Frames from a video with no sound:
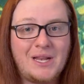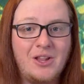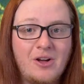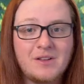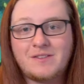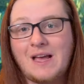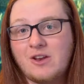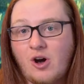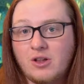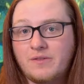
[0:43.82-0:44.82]
alongside
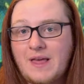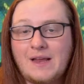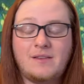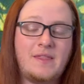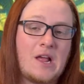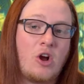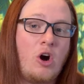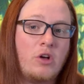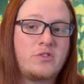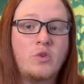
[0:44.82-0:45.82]
all of that, they are
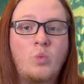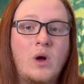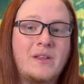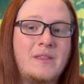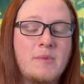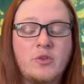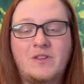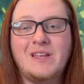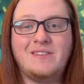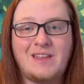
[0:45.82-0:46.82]
also one of the most
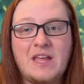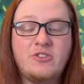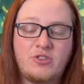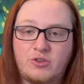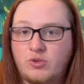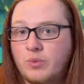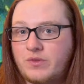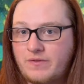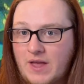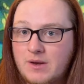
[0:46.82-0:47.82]
endangered groups
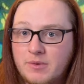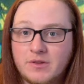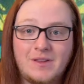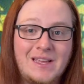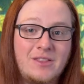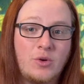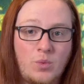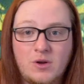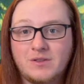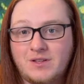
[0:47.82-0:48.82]
of animals in the
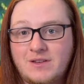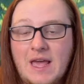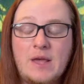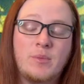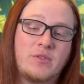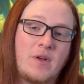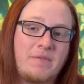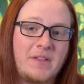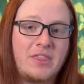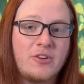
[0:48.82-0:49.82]
world today, with
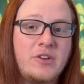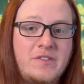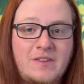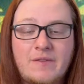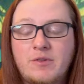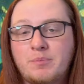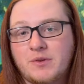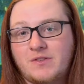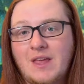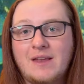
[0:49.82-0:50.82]
roughly
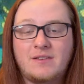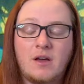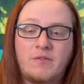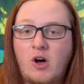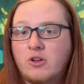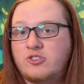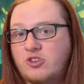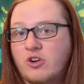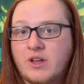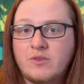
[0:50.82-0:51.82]
37% of all
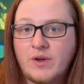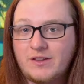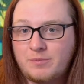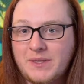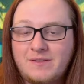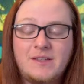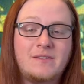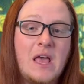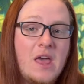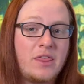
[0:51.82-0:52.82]
shark and ray
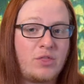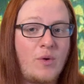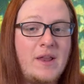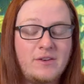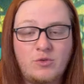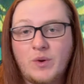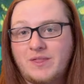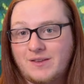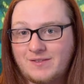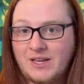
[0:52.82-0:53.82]
species threatened
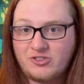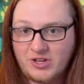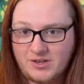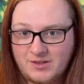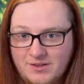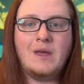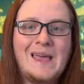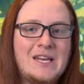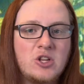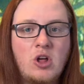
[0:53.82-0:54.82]
with extinction.
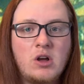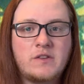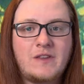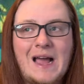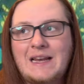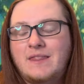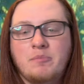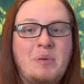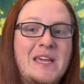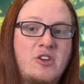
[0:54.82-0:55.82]
And alongside the
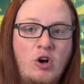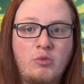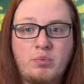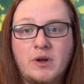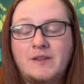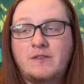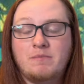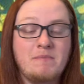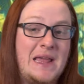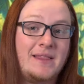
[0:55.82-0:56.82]
big culprits,
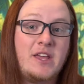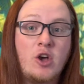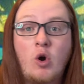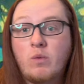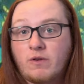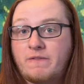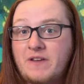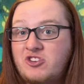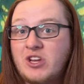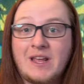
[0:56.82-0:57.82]
mainly
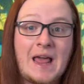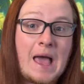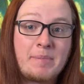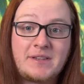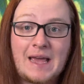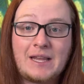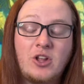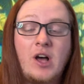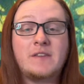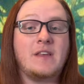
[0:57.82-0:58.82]
overfishing and habitat
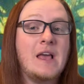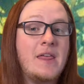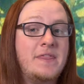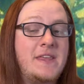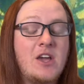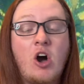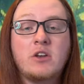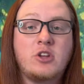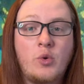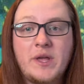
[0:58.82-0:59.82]
loss, the
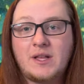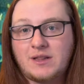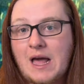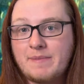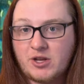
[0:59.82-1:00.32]
ongoing climate